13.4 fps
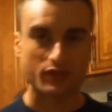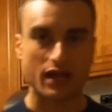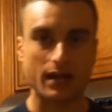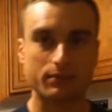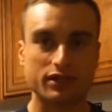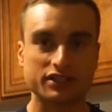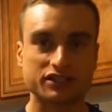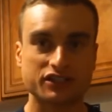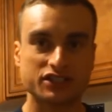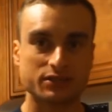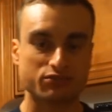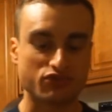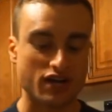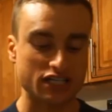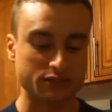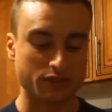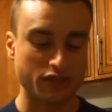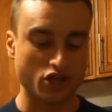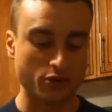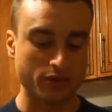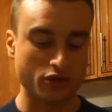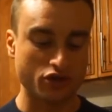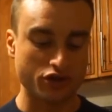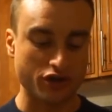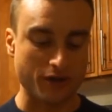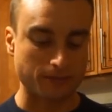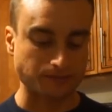I'm pleasantly surprised by the oatmeal
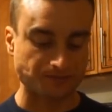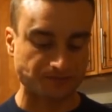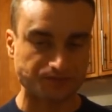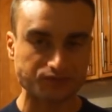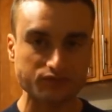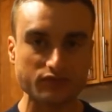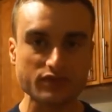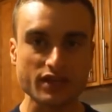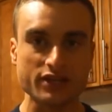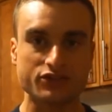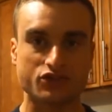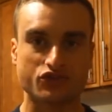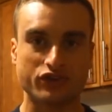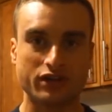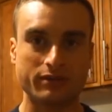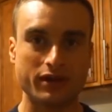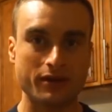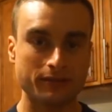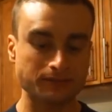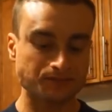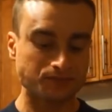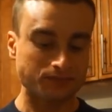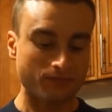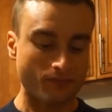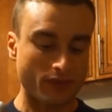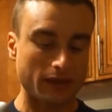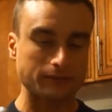cookie. It's creamy.
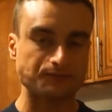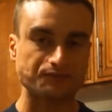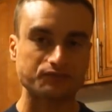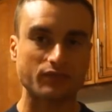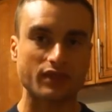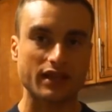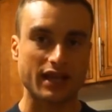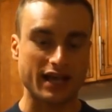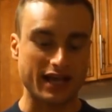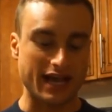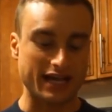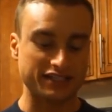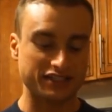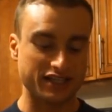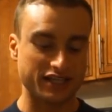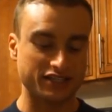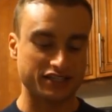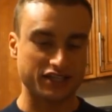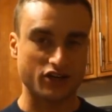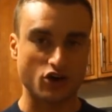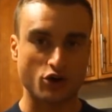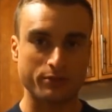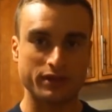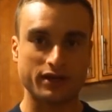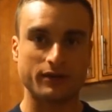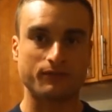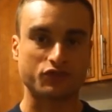It has a nice like
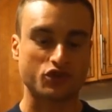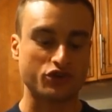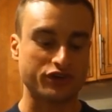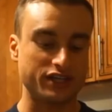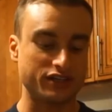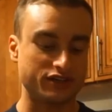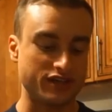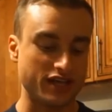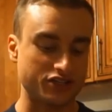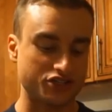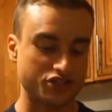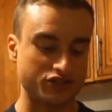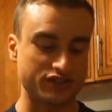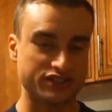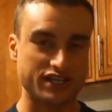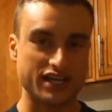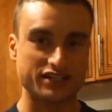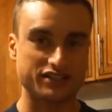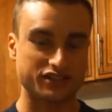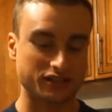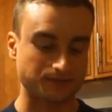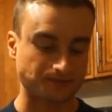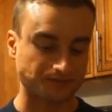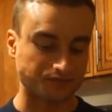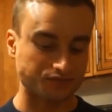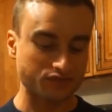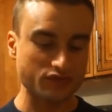oatmeal cookie texture and taste.
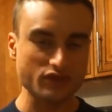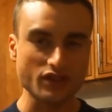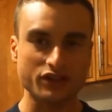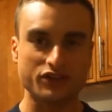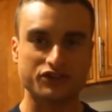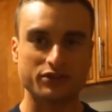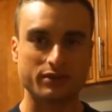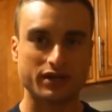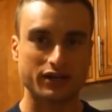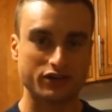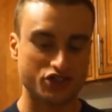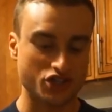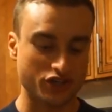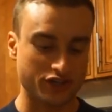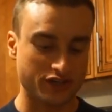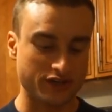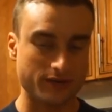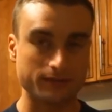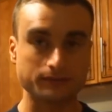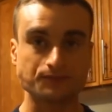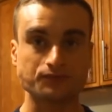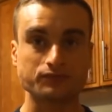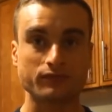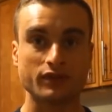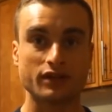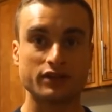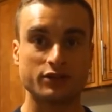There's some kind of chunk in it.
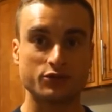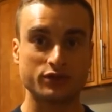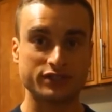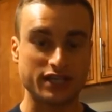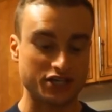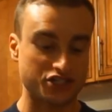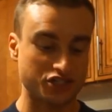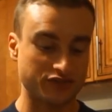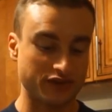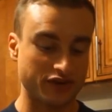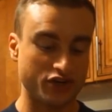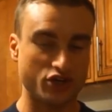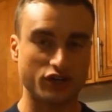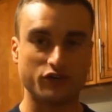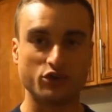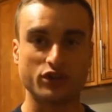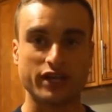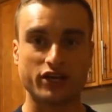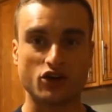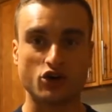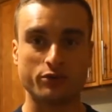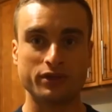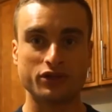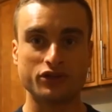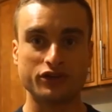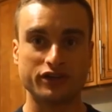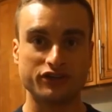This one's actually very good. If you like
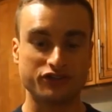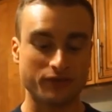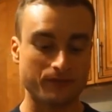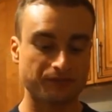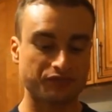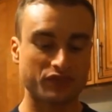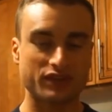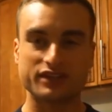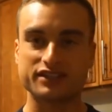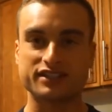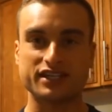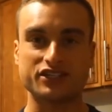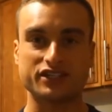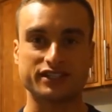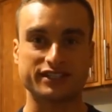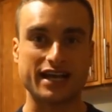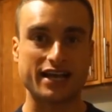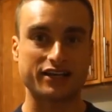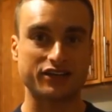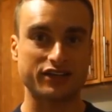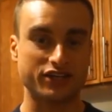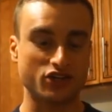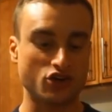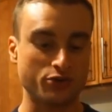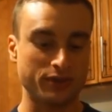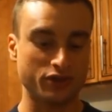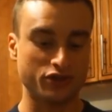oatmeal cookies, this tastes exactly like an
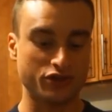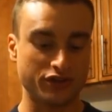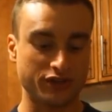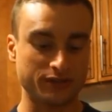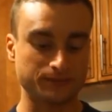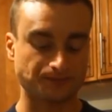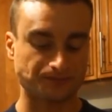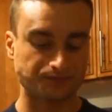oatmeal cookie